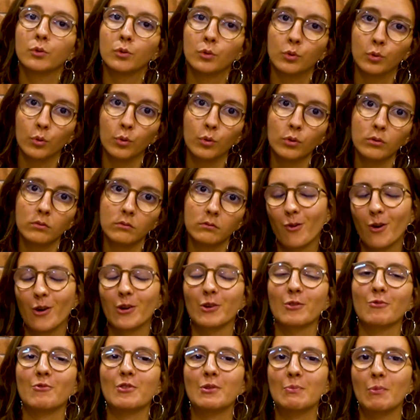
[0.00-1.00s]
to
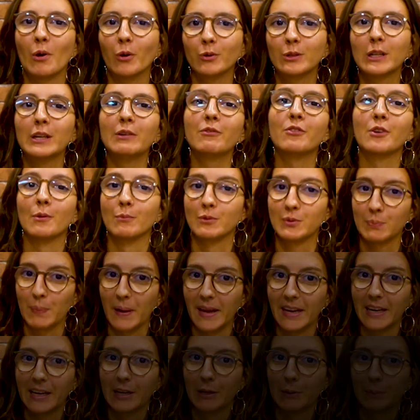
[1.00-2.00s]
work remotely from
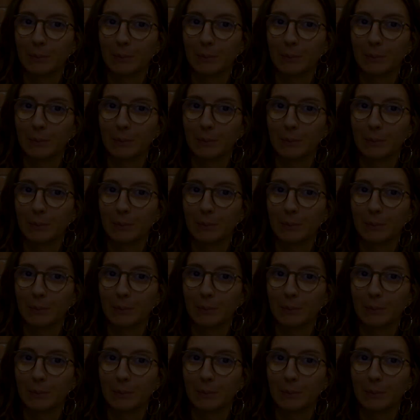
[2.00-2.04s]
Spain.